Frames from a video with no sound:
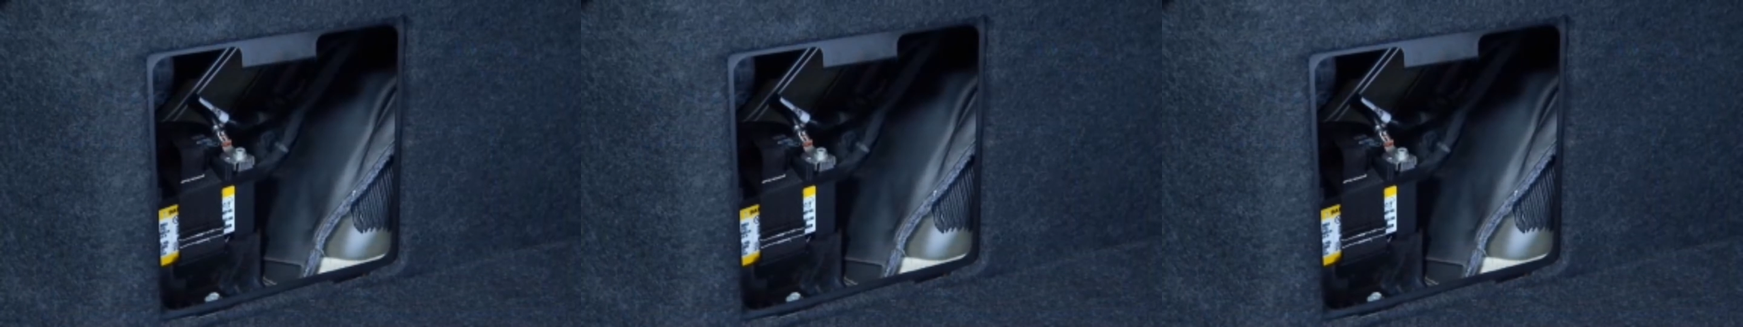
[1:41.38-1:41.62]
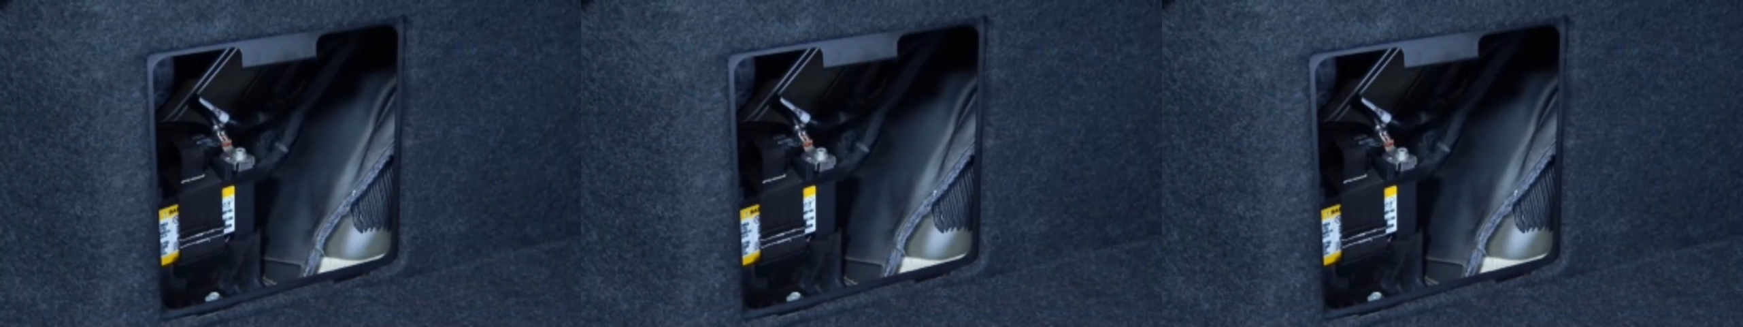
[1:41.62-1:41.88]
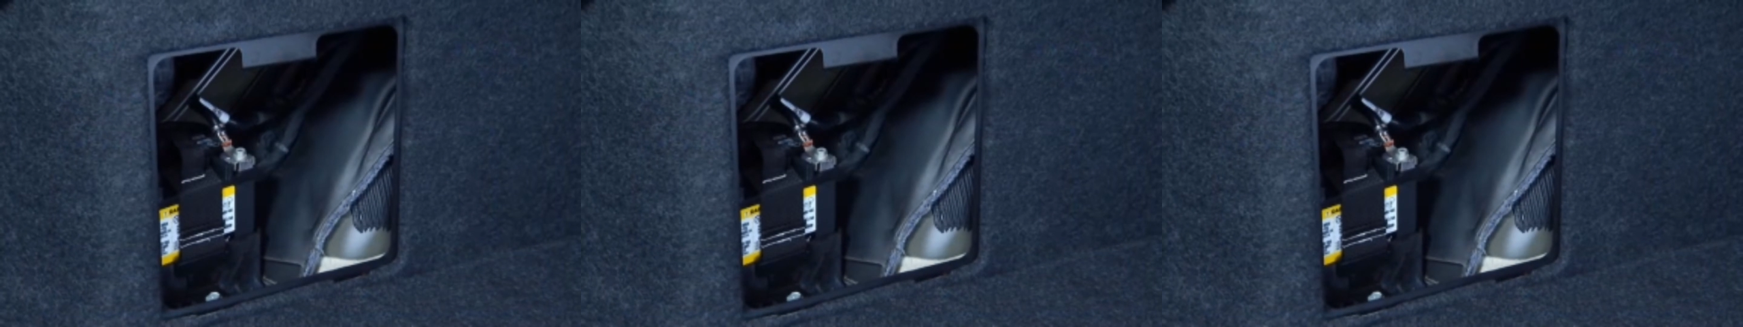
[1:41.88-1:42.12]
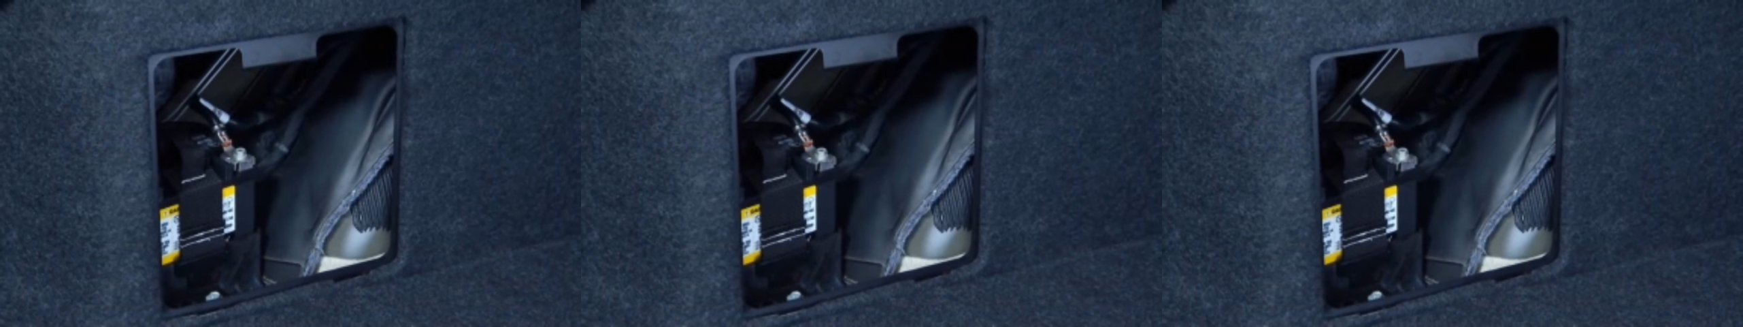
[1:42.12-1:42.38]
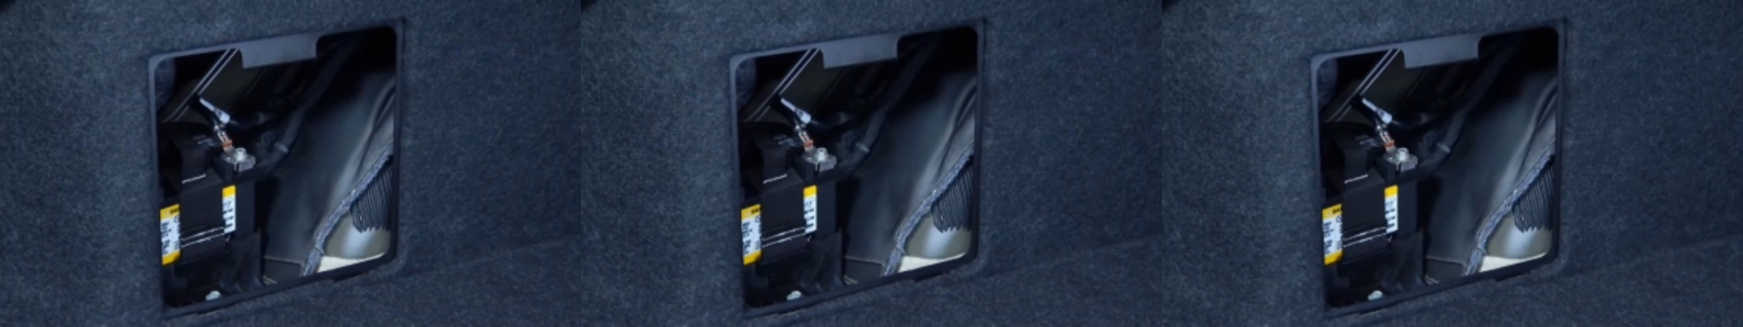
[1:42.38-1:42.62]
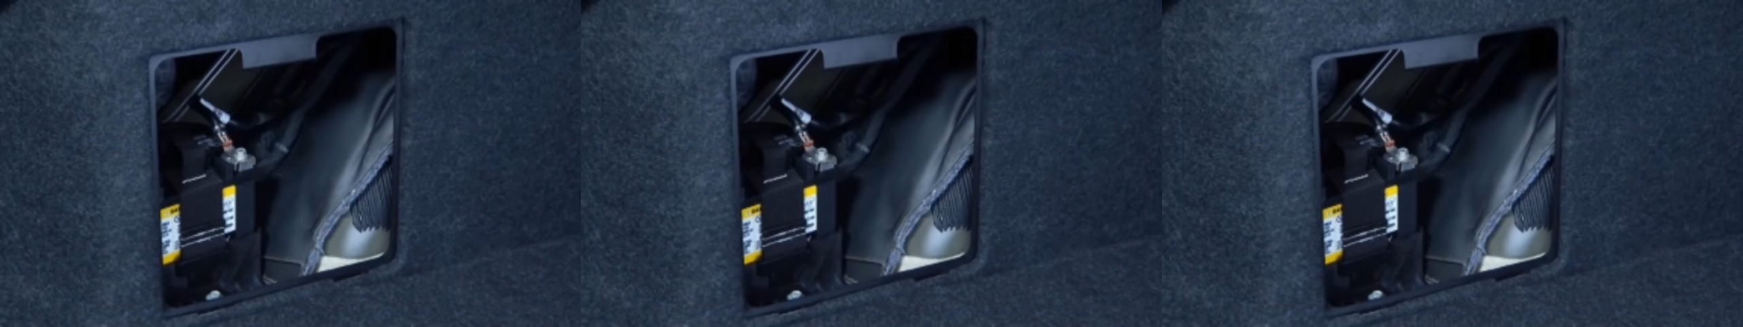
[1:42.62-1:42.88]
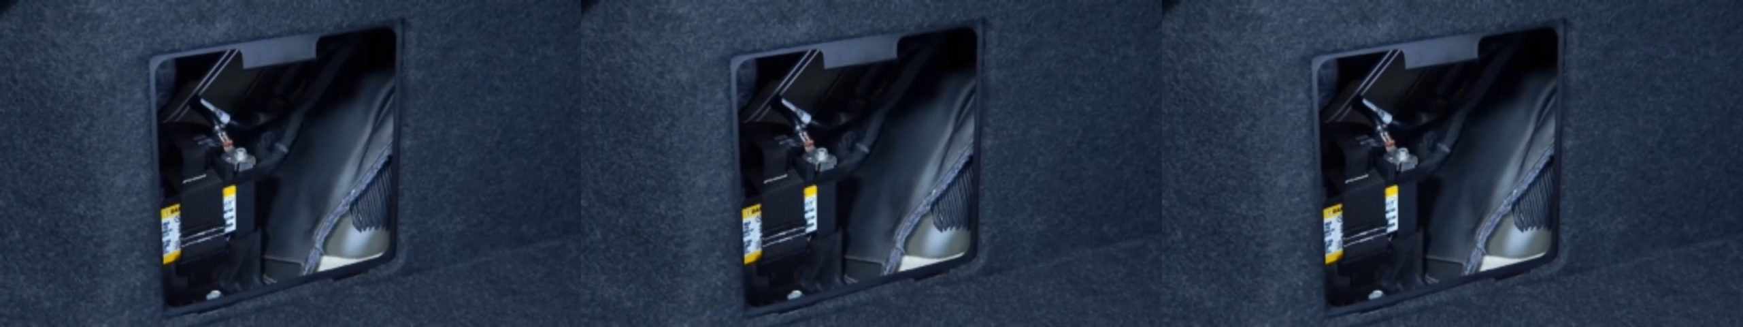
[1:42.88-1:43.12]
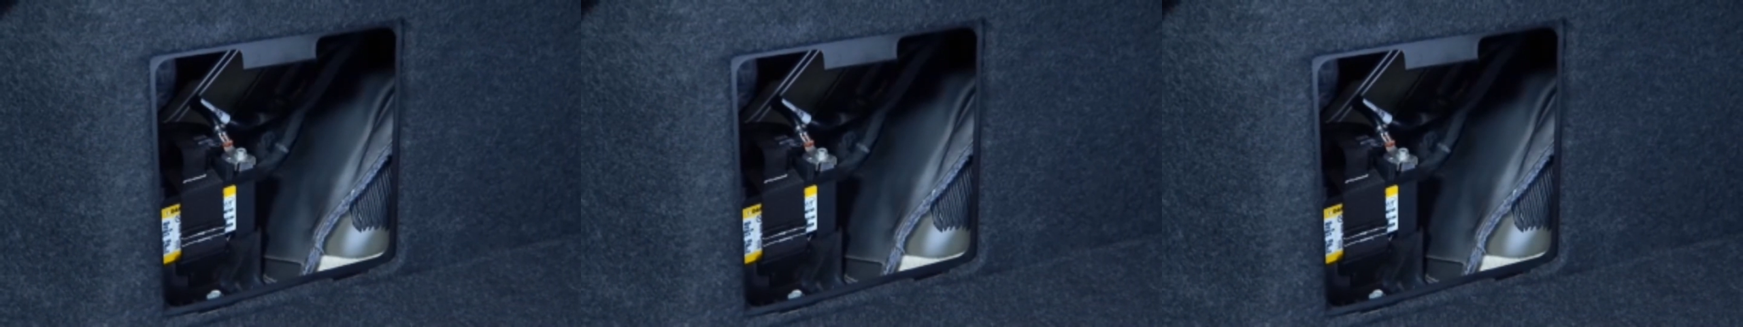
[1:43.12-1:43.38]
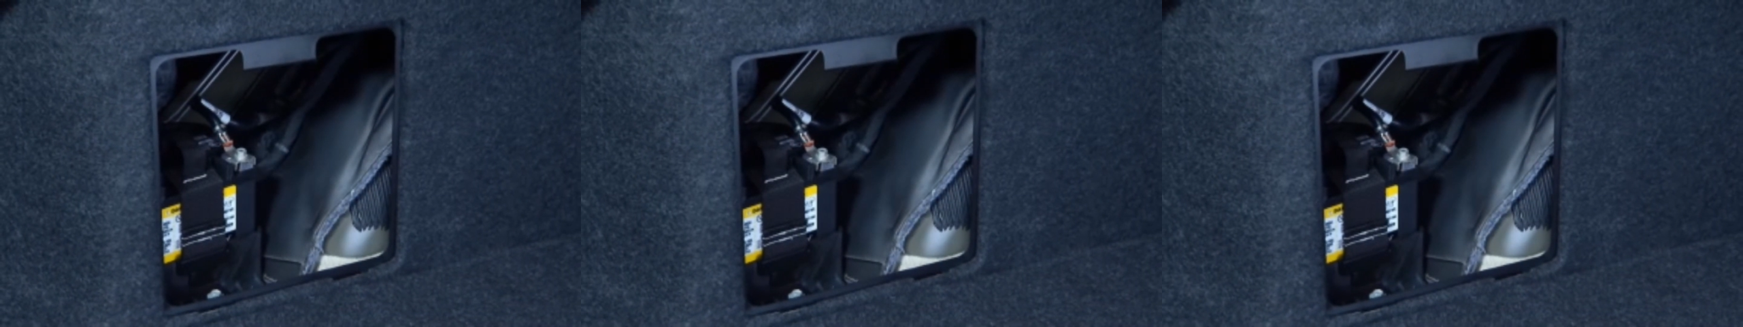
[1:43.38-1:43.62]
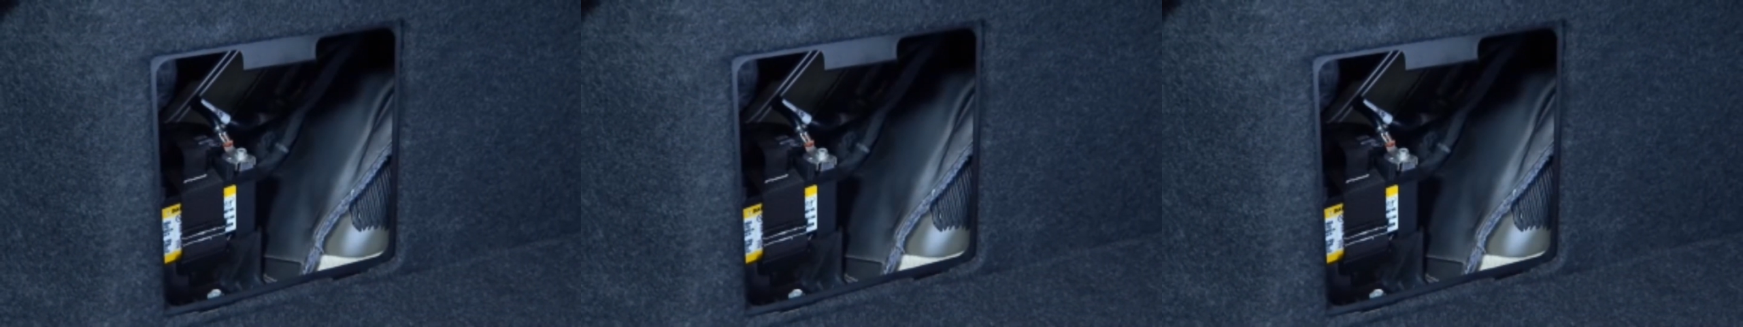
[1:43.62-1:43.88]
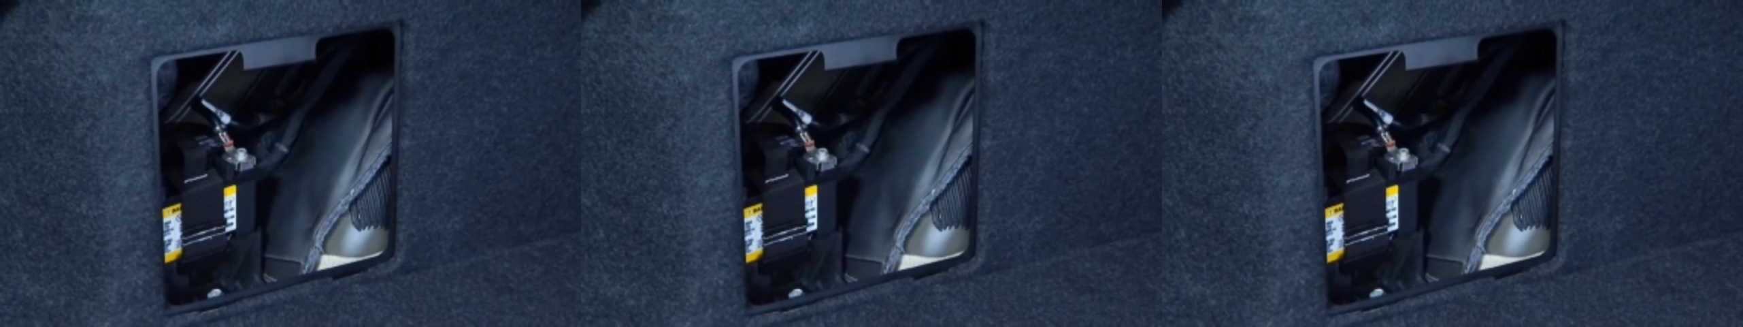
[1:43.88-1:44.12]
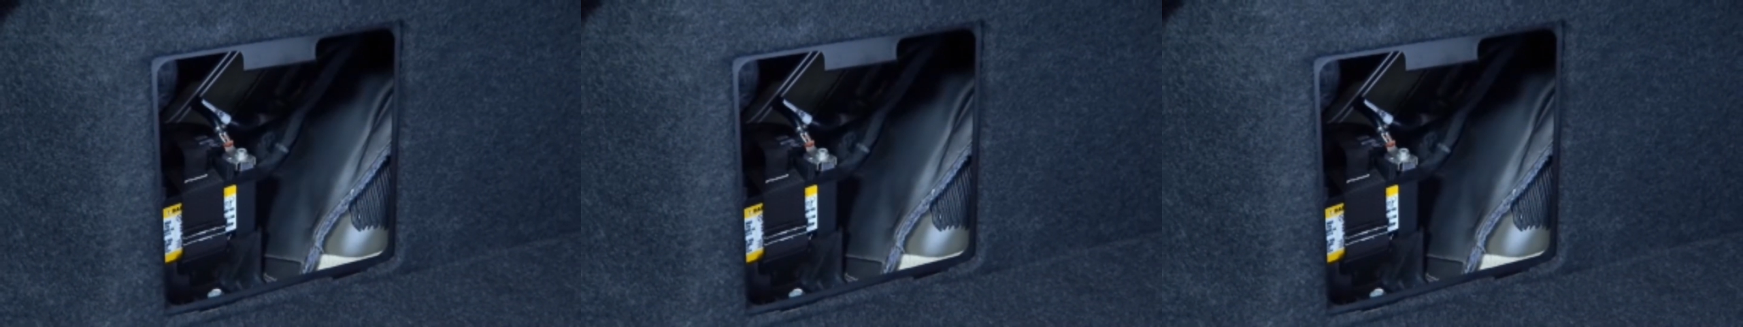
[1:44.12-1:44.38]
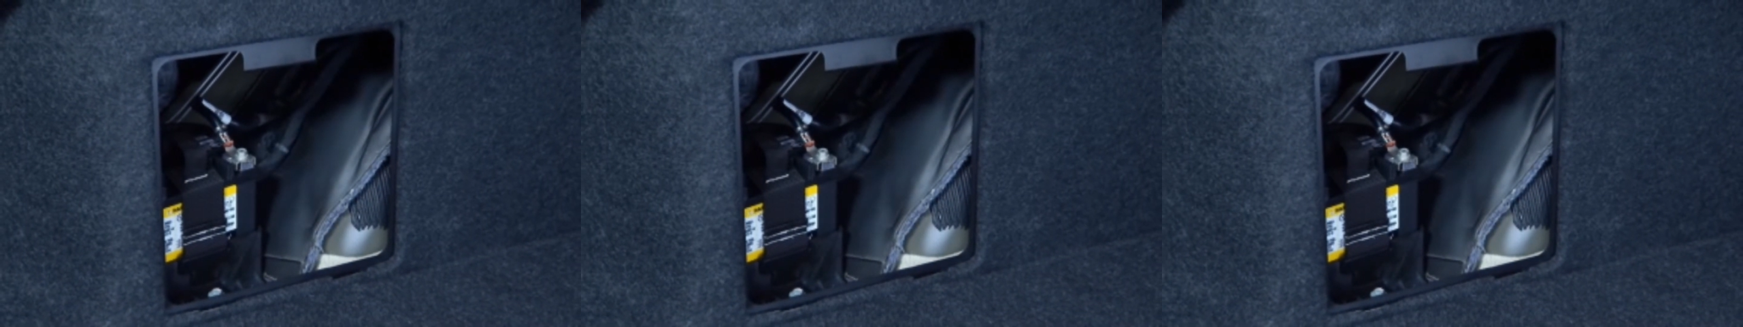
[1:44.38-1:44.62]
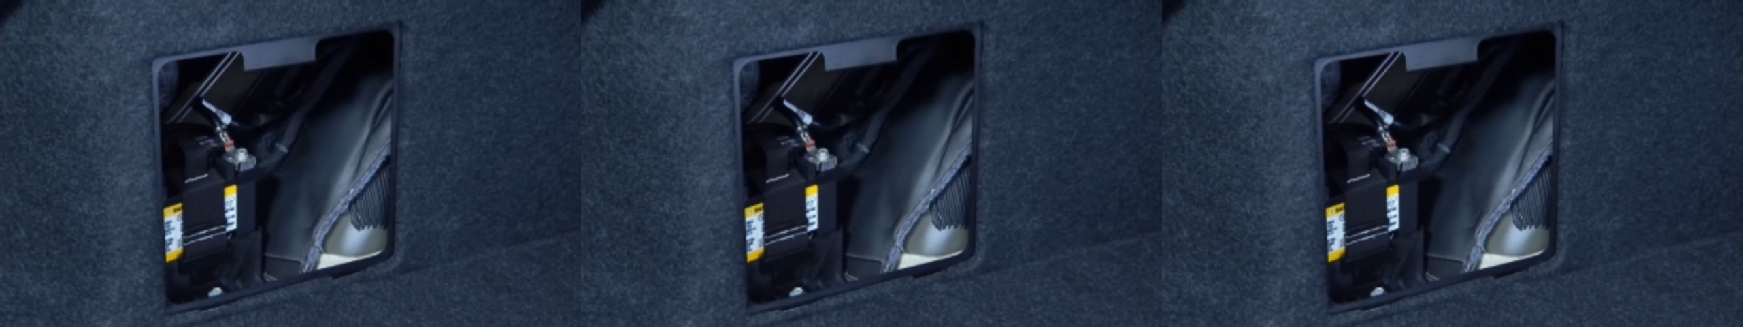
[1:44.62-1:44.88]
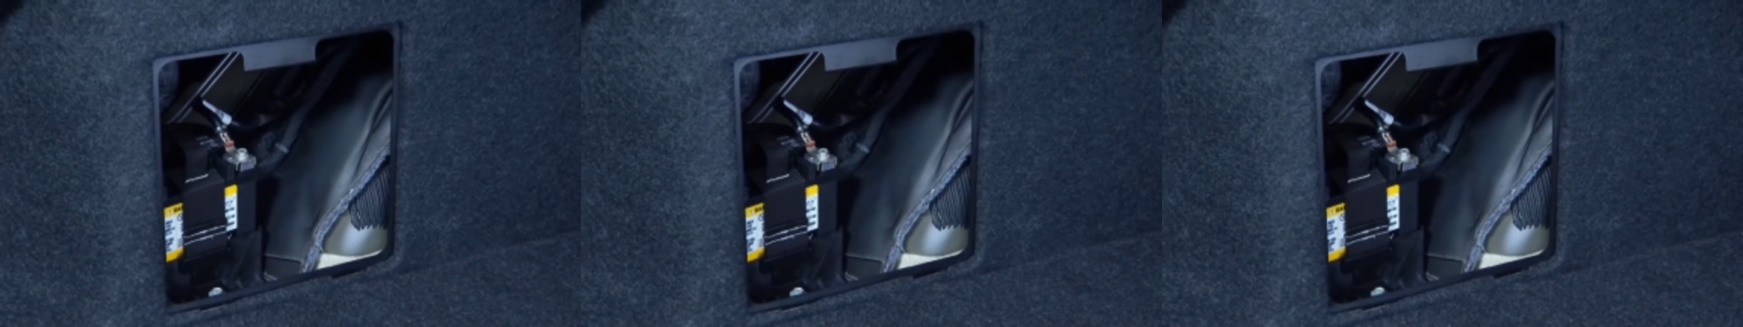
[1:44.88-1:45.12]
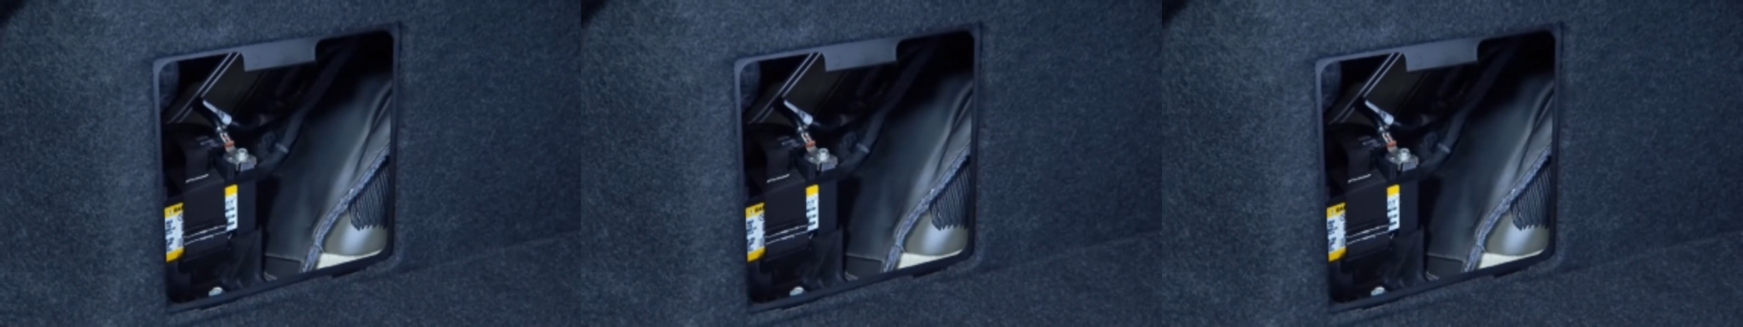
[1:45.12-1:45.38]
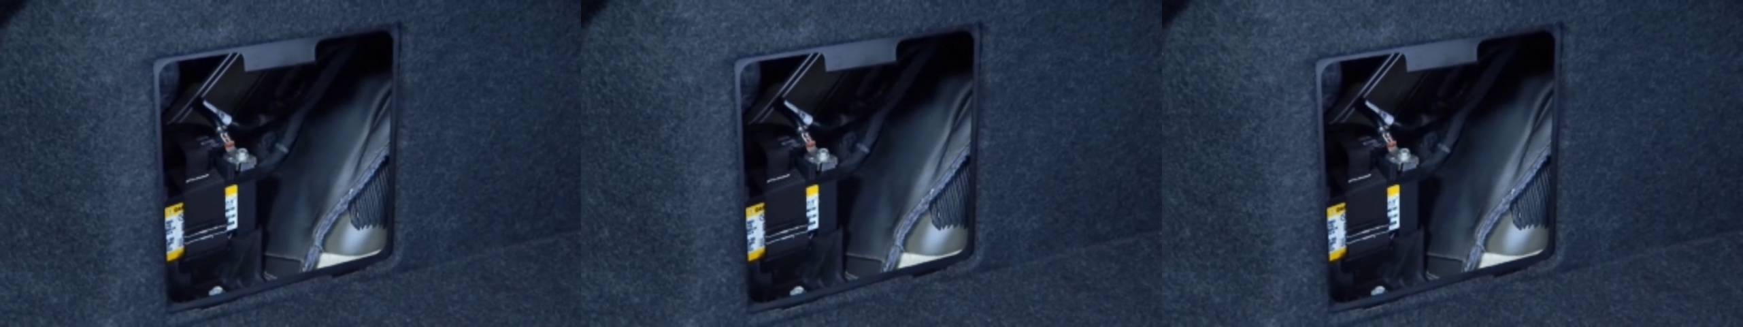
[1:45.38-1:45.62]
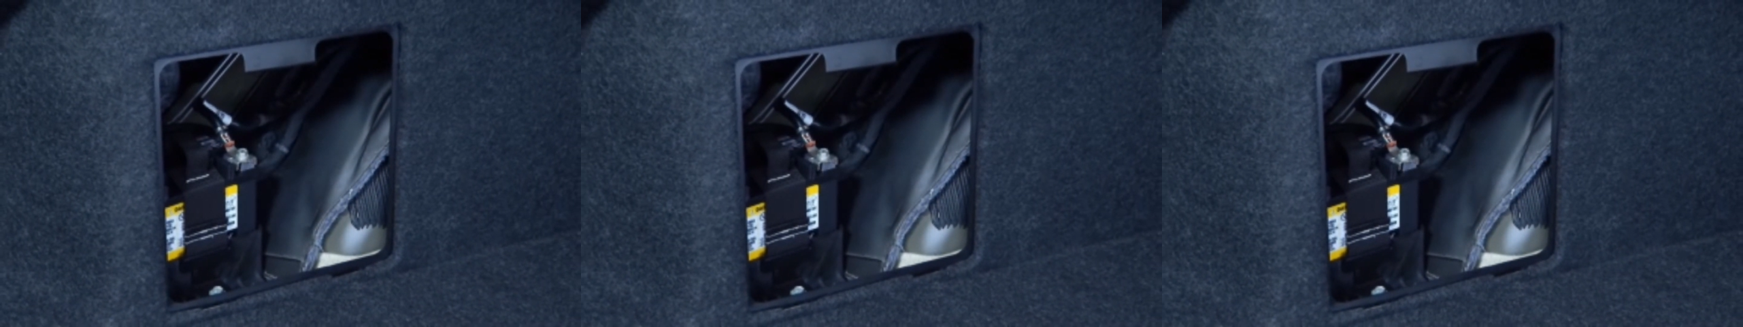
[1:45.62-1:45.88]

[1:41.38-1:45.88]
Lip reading: (no speaker visible)